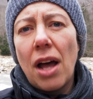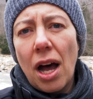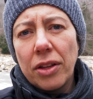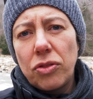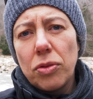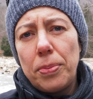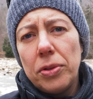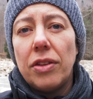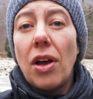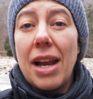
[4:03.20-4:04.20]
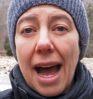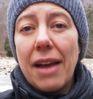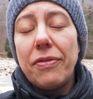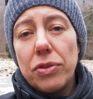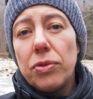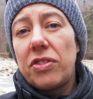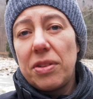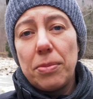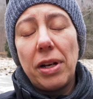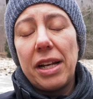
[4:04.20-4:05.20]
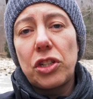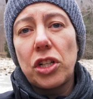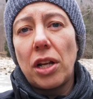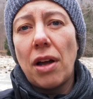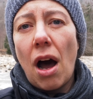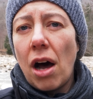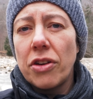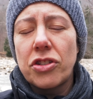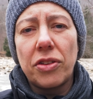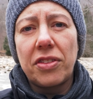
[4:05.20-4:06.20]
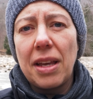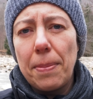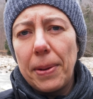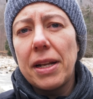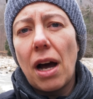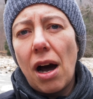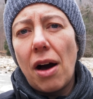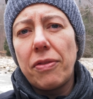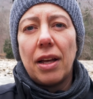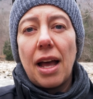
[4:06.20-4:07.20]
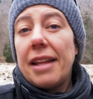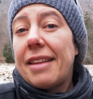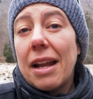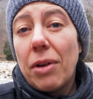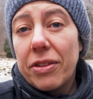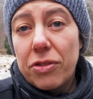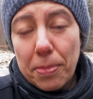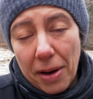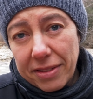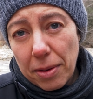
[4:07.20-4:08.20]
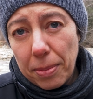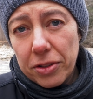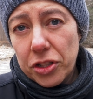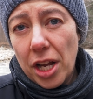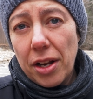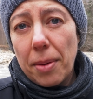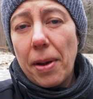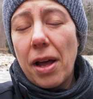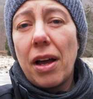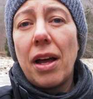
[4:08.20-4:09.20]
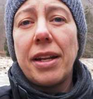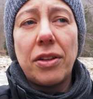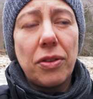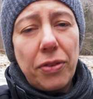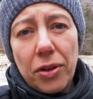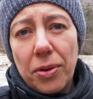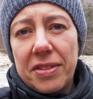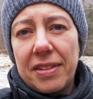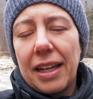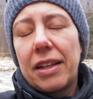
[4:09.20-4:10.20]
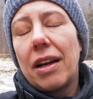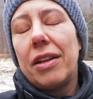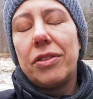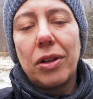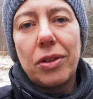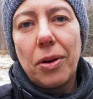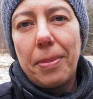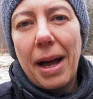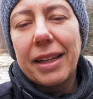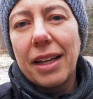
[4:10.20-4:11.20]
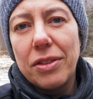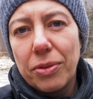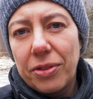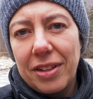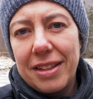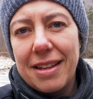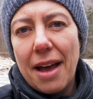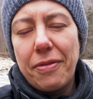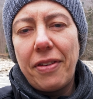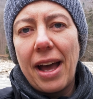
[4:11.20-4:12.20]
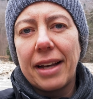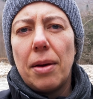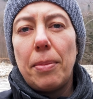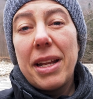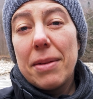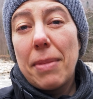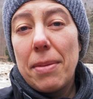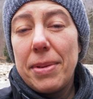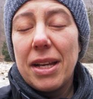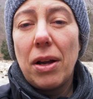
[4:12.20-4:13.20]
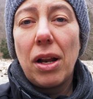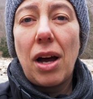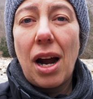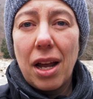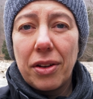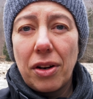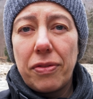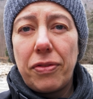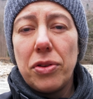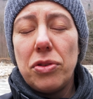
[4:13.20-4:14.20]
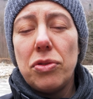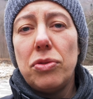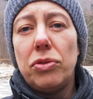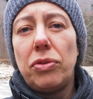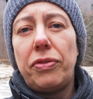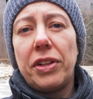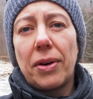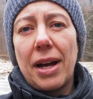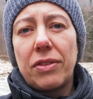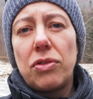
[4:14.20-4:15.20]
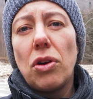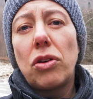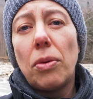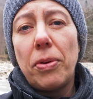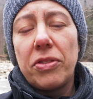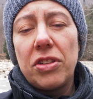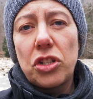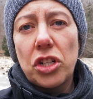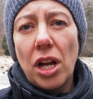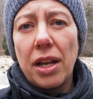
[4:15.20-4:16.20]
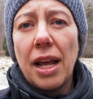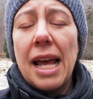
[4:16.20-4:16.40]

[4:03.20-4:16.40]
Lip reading: not to put the live view simulation on. Just keep it off. And then once you press the shutter button and the photo is taken, you'll go back and you'll see the effect. But it might be a little harder for you to figure out your composition